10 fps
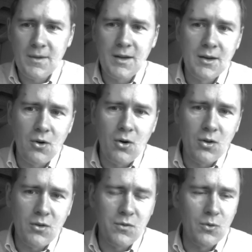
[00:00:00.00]
in all
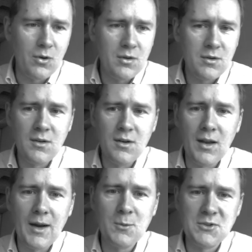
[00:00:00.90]
the four
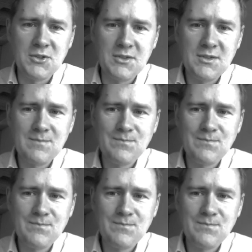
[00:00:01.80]
languages.